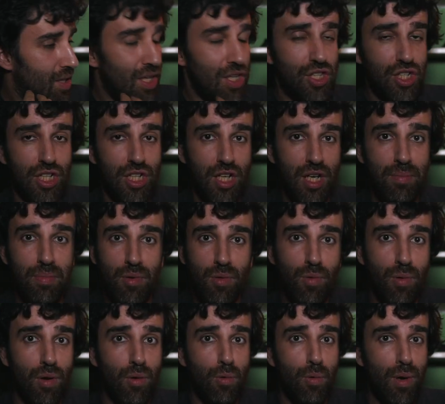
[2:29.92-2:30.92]
They ship
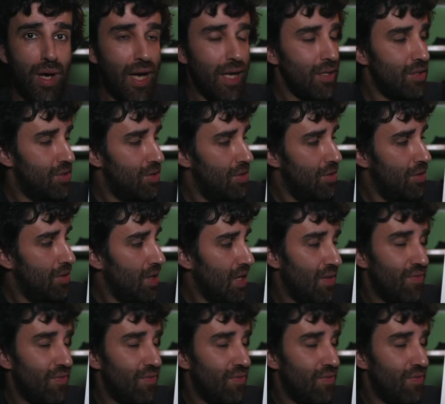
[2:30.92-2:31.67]
worldwide, so